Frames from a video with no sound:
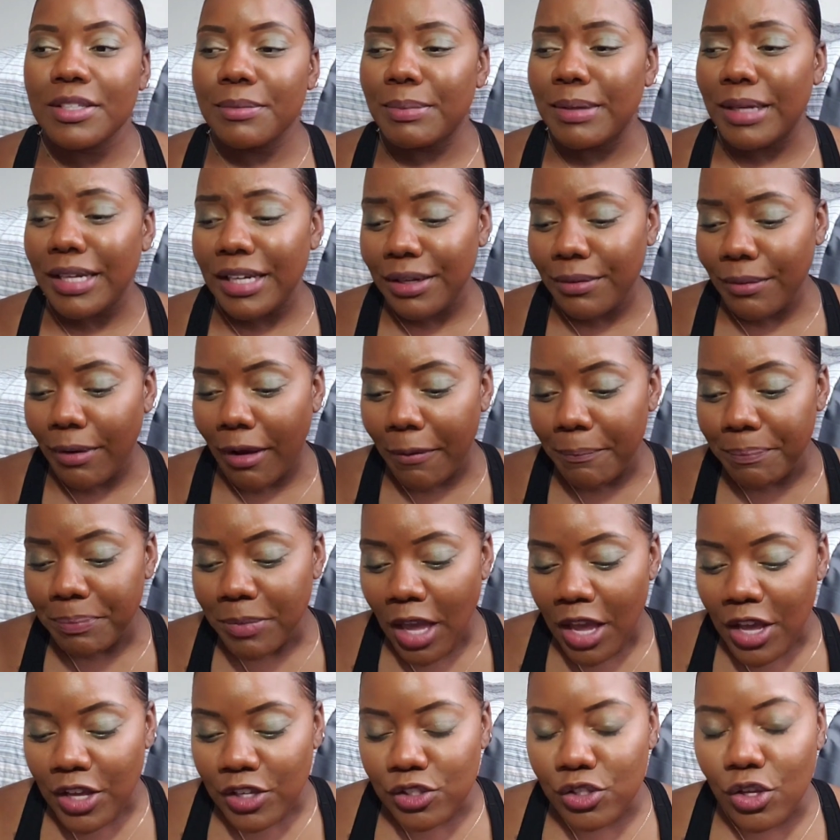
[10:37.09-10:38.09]
But anyway,
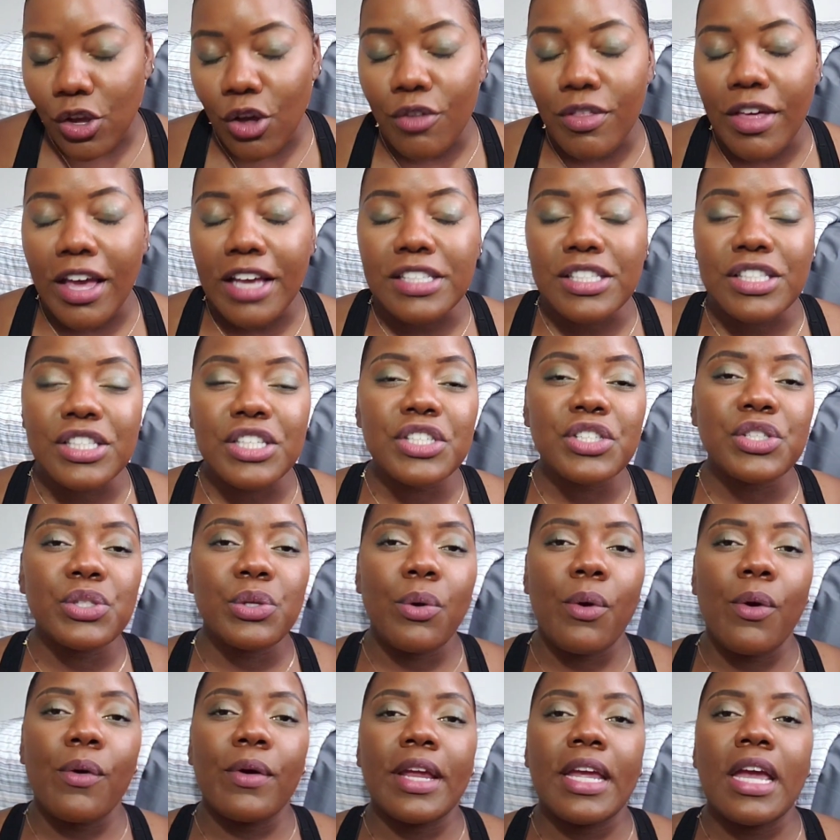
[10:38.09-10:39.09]
so that's the
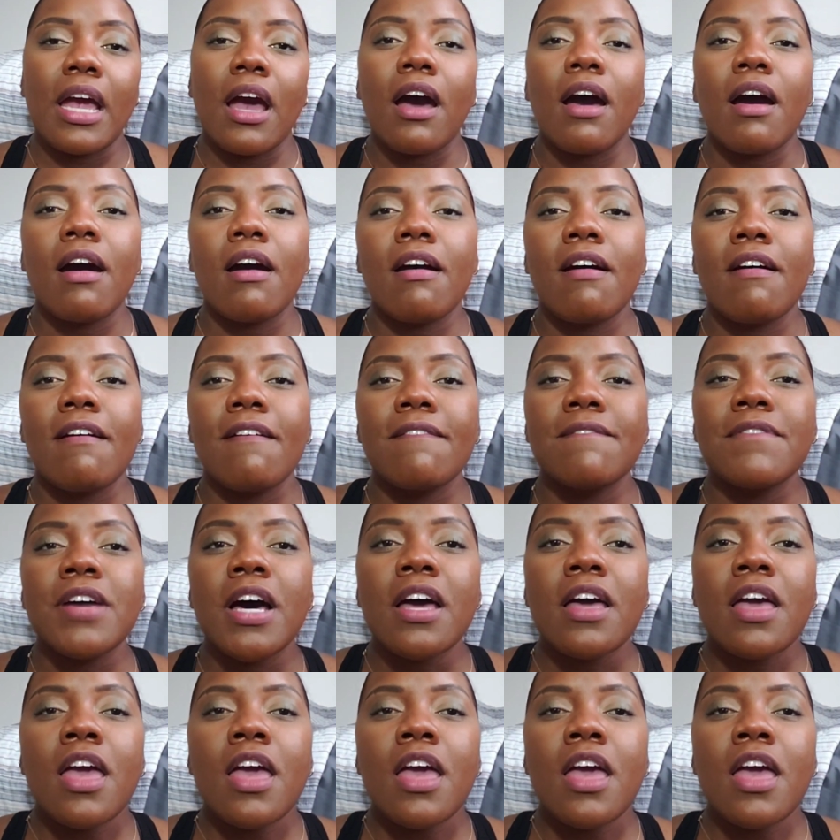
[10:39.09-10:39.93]
story of